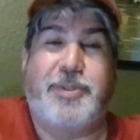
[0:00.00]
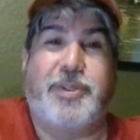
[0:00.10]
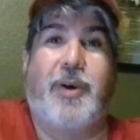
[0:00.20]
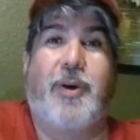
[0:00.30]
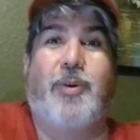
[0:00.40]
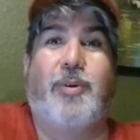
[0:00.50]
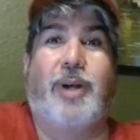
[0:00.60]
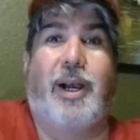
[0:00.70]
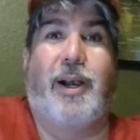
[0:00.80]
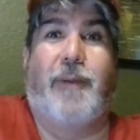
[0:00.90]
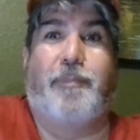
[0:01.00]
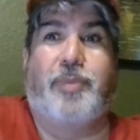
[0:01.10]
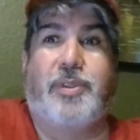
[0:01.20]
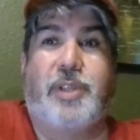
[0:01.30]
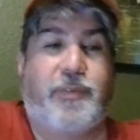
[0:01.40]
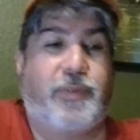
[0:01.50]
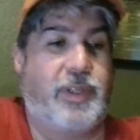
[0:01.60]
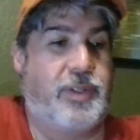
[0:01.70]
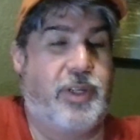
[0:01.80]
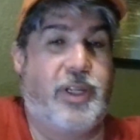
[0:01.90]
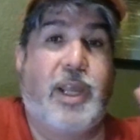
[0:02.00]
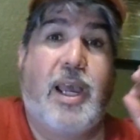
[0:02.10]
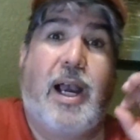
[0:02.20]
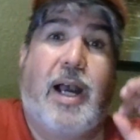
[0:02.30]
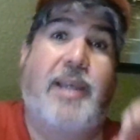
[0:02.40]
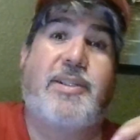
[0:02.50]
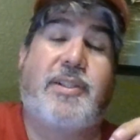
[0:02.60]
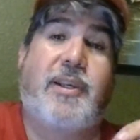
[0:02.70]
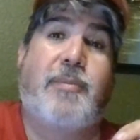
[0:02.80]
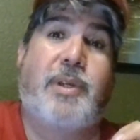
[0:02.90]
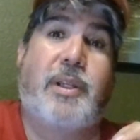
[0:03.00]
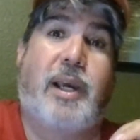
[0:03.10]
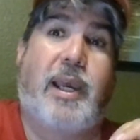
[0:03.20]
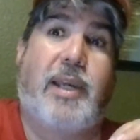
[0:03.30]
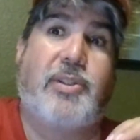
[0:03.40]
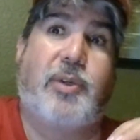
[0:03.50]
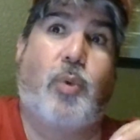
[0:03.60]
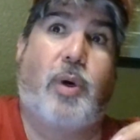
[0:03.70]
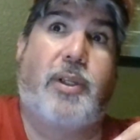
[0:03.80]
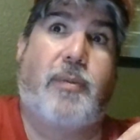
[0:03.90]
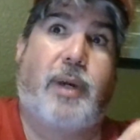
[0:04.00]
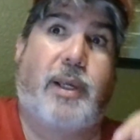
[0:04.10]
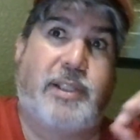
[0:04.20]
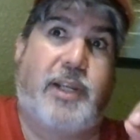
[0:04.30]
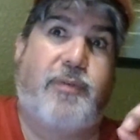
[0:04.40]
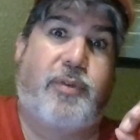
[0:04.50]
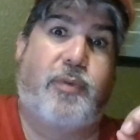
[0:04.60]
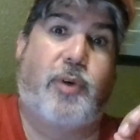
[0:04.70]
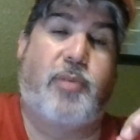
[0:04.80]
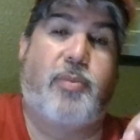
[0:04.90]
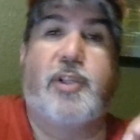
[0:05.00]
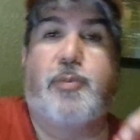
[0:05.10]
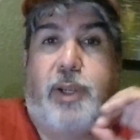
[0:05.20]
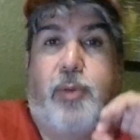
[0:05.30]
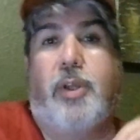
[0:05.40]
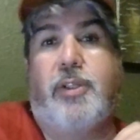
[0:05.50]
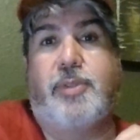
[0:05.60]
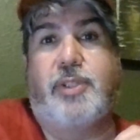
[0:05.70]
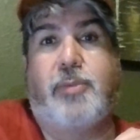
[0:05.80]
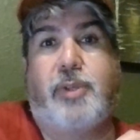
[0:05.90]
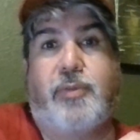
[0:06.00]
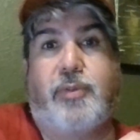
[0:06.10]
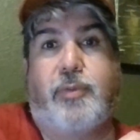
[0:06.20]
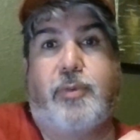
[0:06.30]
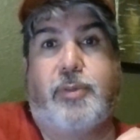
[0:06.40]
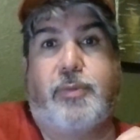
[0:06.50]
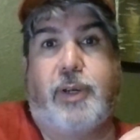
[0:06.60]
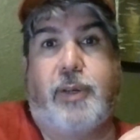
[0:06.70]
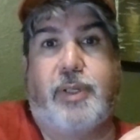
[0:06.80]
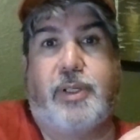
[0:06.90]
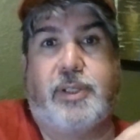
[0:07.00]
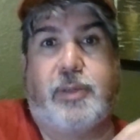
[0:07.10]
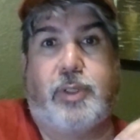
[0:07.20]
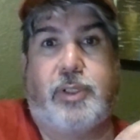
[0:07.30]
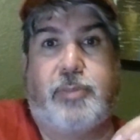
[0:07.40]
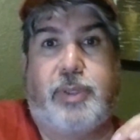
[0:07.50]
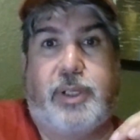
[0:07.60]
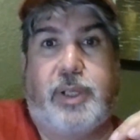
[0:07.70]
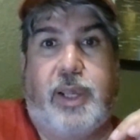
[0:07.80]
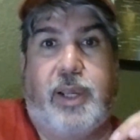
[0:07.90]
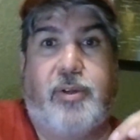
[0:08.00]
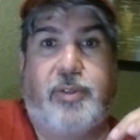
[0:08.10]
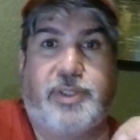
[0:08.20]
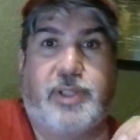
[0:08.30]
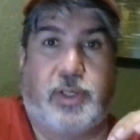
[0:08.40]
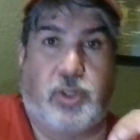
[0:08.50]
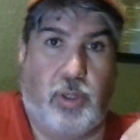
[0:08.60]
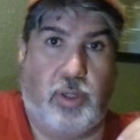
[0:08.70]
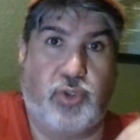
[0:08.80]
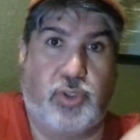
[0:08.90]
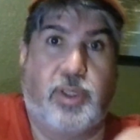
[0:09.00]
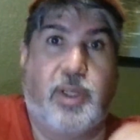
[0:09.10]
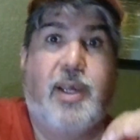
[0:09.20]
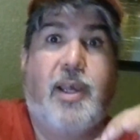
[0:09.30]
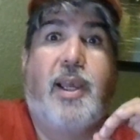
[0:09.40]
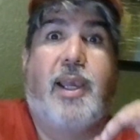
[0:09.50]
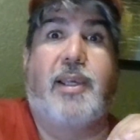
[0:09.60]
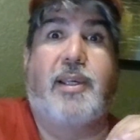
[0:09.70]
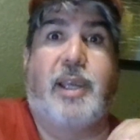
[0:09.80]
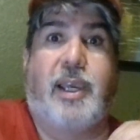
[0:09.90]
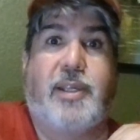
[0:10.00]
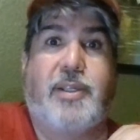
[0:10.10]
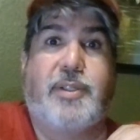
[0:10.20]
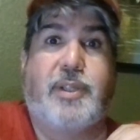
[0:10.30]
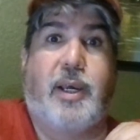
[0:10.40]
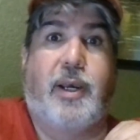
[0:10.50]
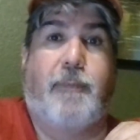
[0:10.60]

So definitely do it. I steamed it. I actually wound up. I set it for 40 minutes, but I wound up steaming it for 45 because I wanted to be err on the side of caution in case